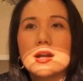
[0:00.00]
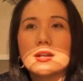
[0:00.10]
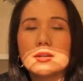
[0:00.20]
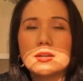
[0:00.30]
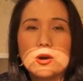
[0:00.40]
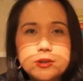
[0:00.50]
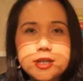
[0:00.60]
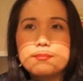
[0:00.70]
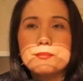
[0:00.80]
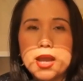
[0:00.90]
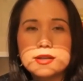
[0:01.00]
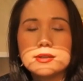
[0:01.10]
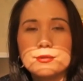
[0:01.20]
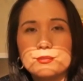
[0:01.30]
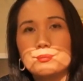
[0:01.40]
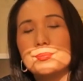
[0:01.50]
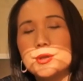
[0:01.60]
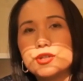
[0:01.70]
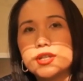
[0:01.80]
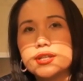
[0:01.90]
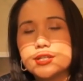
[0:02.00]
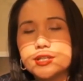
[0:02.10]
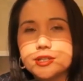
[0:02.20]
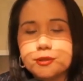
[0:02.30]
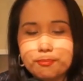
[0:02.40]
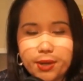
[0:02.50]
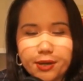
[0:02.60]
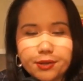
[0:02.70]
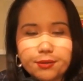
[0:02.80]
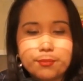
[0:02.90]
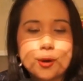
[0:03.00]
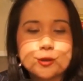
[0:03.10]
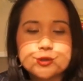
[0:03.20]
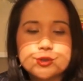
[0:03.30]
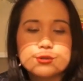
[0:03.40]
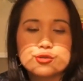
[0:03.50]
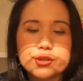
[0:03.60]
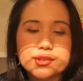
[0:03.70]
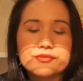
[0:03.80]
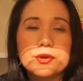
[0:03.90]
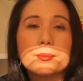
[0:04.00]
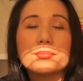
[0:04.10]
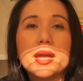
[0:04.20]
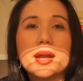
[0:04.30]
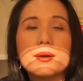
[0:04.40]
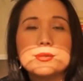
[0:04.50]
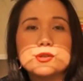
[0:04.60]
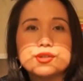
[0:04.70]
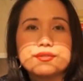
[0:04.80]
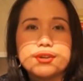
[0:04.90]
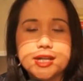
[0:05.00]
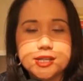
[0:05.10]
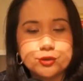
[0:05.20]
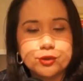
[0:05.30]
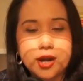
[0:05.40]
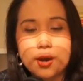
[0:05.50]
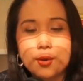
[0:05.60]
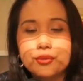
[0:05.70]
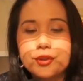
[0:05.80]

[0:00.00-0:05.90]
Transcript: not only make the business decision better, but also transform their business financial health.